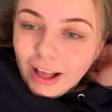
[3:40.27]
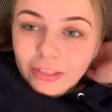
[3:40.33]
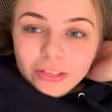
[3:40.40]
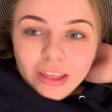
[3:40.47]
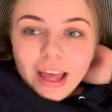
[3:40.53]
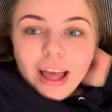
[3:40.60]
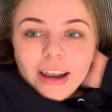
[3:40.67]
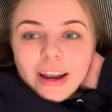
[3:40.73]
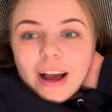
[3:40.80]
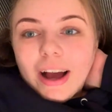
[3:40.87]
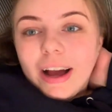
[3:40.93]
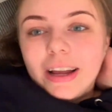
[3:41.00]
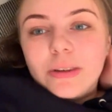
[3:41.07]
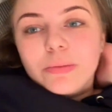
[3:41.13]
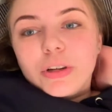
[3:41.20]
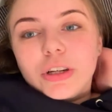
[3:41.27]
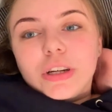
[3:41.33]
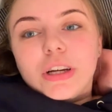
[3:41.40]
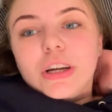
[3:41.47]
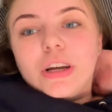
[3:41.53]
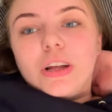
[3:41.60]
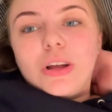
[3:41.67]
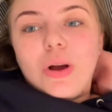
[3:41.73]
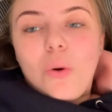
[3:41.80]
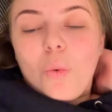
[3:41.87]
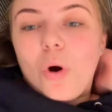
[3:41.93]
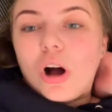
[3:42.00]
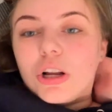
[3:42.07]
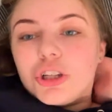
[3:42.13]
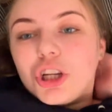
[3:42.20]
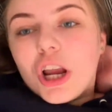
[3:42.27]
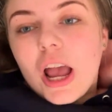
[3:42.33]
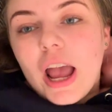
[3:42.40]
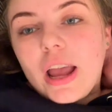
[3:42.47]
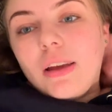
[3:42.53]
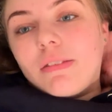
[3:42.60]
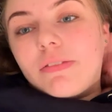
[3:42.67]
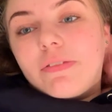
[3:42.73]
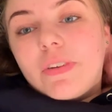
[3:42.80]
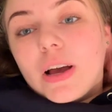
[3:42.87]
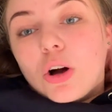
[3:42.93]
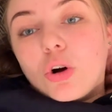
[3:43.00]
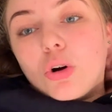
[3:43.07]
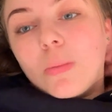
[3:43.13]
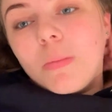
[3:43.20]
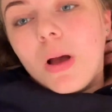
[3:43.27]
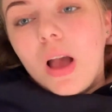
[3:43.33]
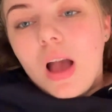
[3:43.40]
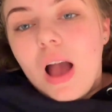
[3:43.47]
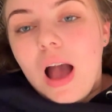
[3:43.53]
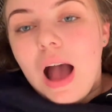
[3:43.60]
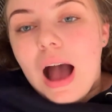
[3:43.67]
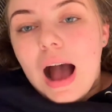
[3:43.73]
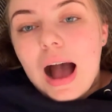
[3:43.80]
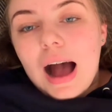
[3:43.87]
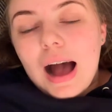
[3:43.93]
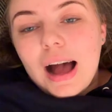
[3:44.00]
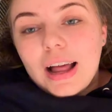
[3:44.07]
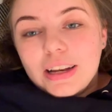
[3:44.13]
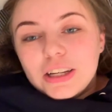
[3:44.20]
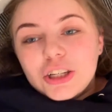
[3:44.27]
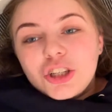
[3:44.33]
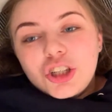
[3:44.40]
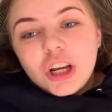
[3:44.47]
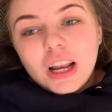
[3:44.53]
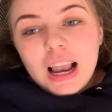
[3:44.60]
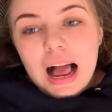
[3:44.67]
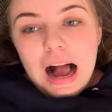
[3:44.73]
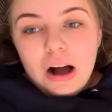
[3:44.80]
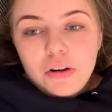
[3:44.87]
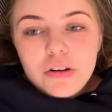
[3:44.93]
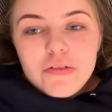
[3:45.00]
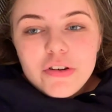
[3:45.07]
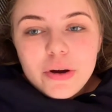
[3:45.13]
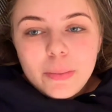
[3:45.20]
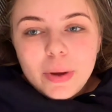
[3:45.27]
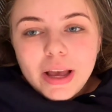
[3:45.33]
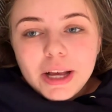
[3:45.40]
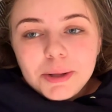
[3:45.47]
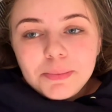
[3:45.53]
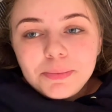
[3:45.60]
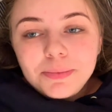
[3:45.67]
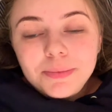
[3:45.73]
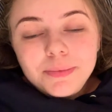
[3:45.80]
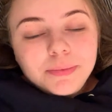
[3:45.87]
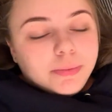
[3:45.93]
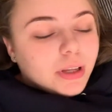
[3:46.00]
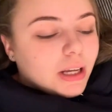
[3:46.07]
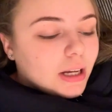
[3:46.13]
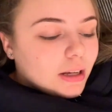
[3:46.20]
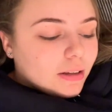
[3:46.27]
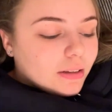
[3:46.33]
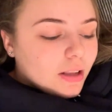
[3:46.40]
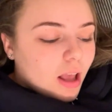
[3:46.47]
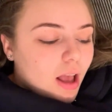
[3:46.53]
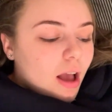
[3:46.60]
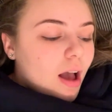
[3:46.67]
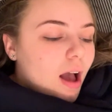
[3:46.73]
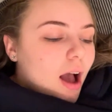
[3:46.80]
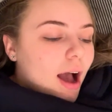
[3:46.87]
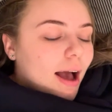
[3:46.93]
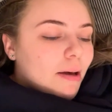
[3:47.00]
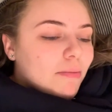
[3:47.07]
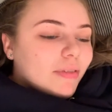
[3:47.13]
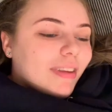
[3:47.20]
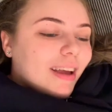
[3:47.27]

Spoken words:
And then I'm going to watch a film and chill out for a bit because I'm